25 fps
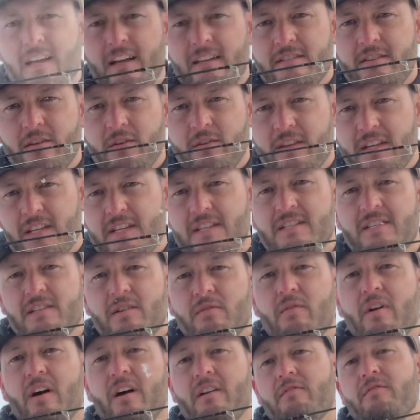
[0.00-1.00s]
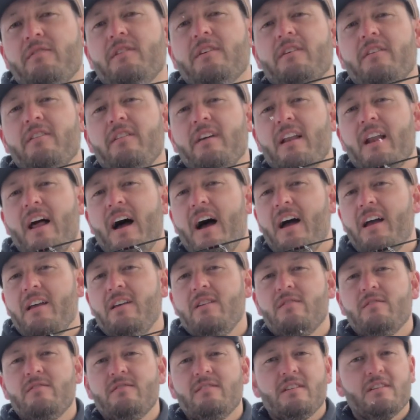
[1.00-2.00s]
So this is the rod and reel that I
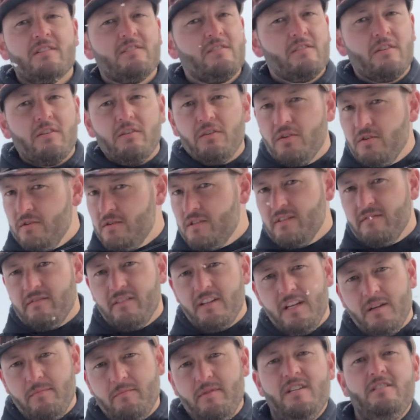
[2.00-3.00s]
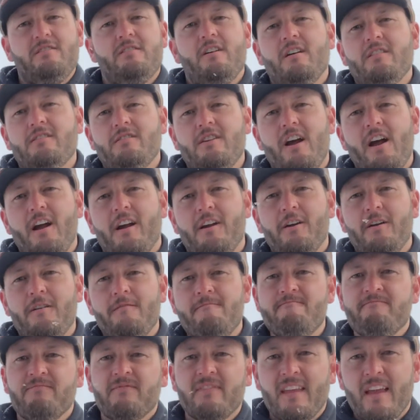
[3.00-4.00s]
use exclusively in my jaw jacker,
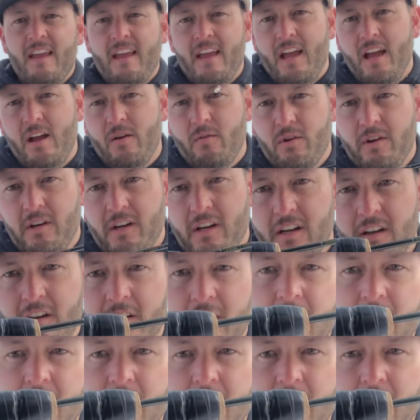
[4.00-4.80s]
and what you're going to